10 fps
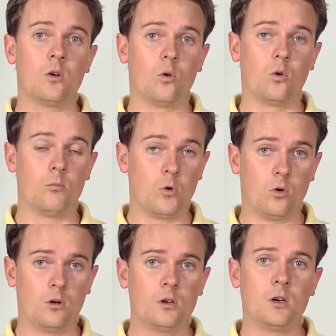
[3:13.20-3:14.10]
or
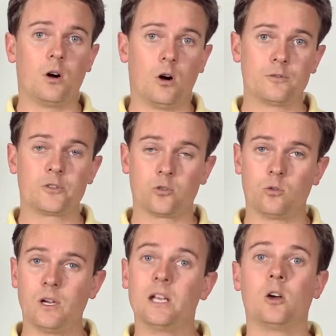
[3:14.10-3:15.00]
more
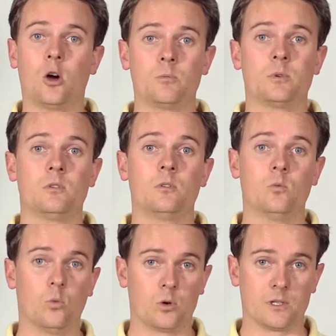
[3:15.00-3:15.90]
offshore in open
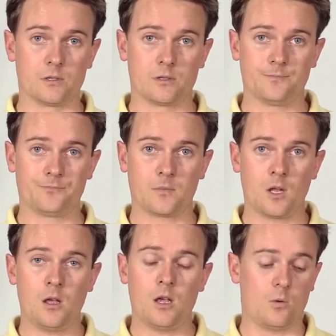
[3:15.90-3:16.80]
waters.
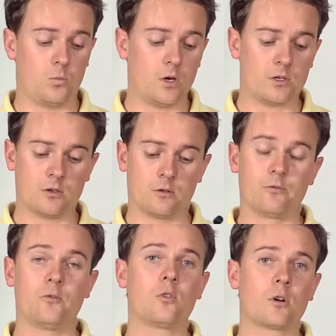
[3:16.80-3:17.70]
It works on
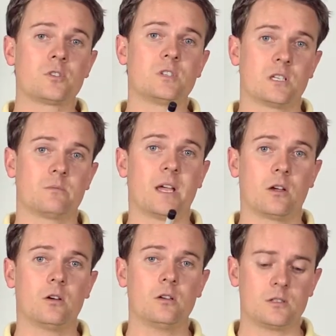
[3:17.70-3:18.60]
406
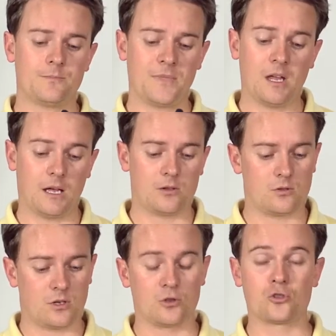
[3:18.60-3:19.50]
megahertz
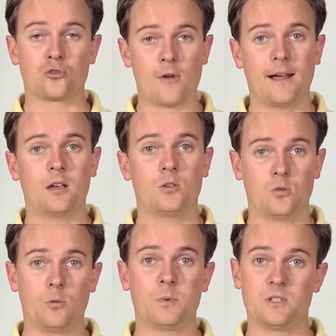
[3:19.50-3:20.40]
and can track
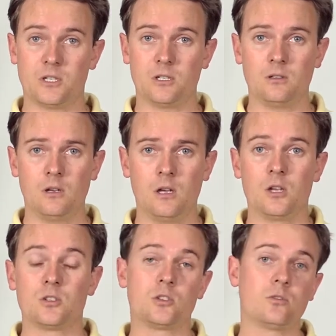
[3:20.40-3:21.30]
your position
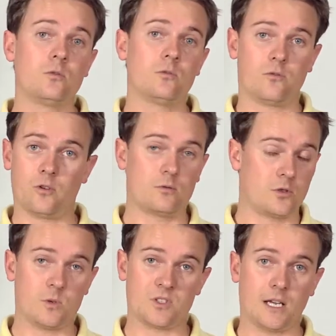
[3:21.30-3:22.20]
to
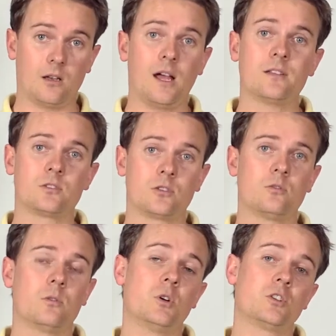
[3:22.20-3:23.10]
a satellite,
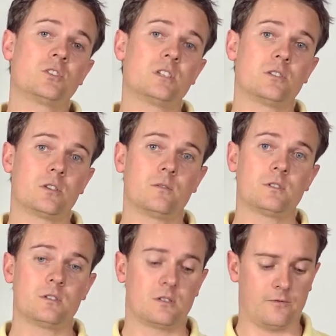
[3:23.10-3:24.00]
to emergency
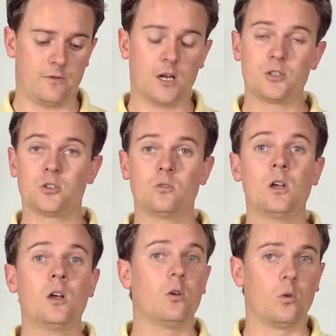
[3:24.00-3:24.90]
services to find you
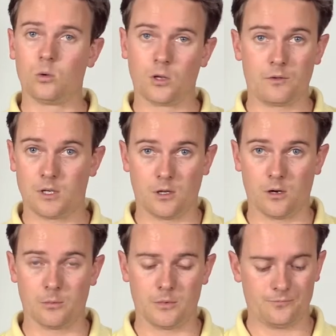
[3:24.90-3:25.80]
all over the globe.